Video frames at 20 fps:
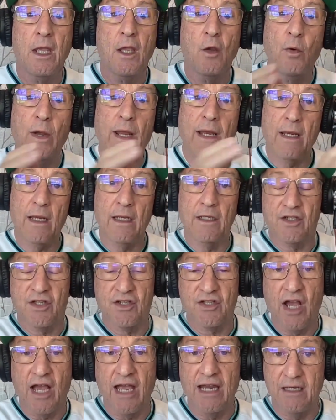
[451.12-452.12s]
He went and
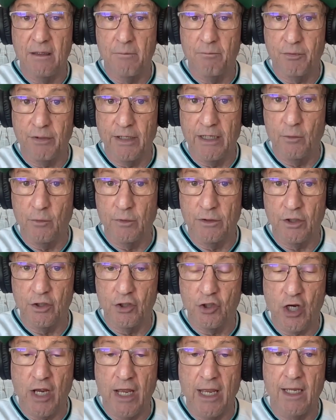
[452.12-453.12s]
signed and played with
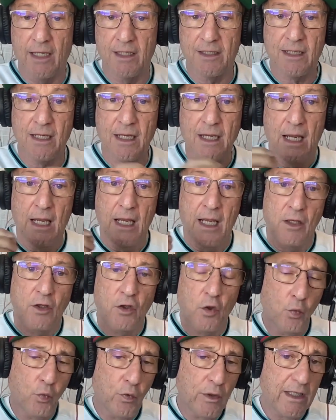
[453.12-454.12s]
the Giants.
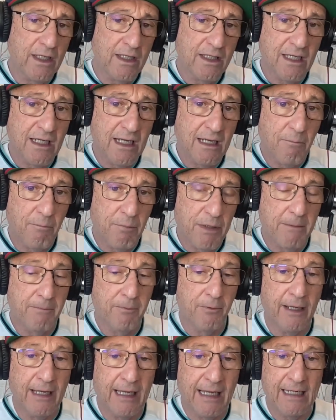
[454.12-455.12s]
The reason
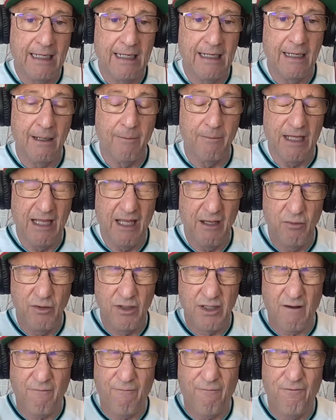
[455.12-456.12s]
people hated him, he
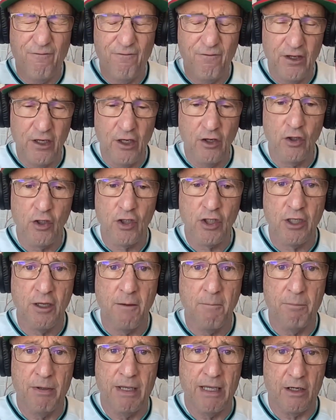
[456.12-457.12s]
was a fierce
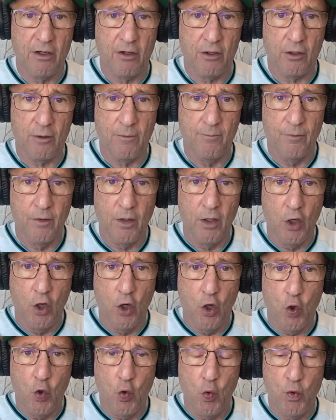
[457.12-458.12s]
competitor
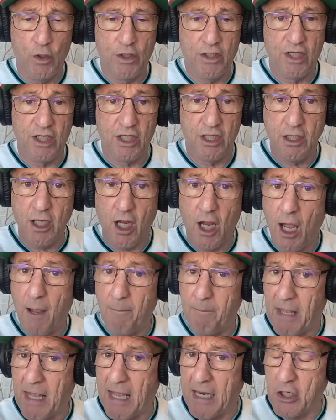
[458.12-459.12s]
who would
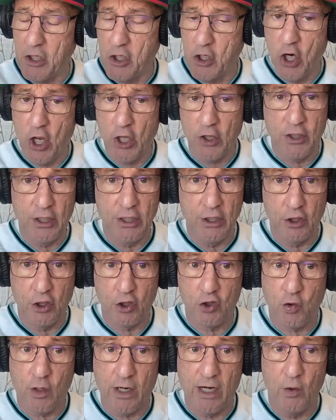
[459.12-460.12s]
stop at nothing
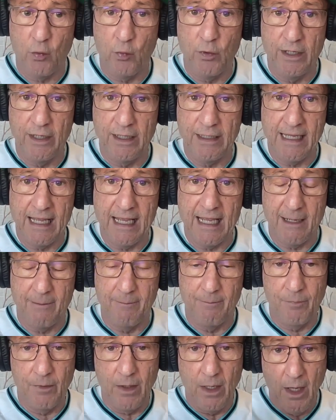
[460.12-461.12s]
to try to win a
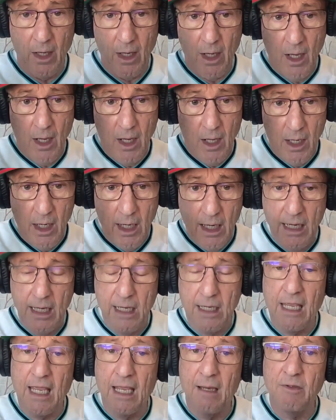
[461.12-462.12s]
game.
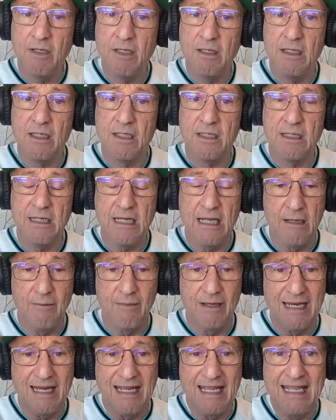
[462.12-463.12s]
He came to this
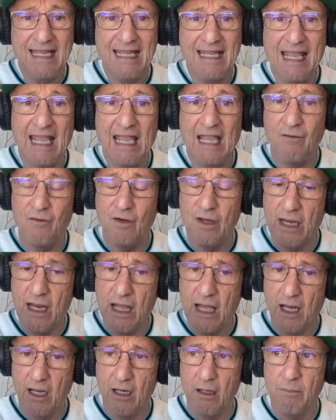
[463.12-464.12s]
team and he gave
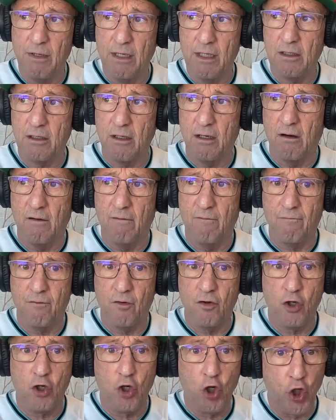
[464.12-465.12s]
an element of
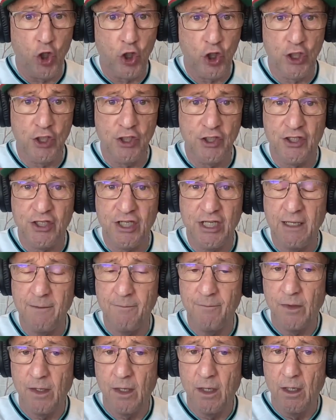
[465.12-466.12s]

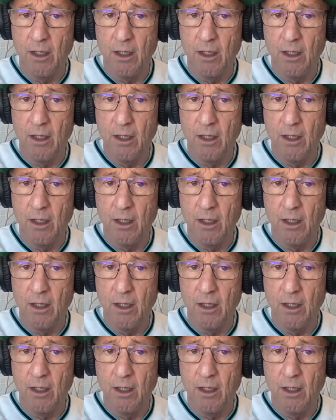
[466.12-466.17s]
urgency.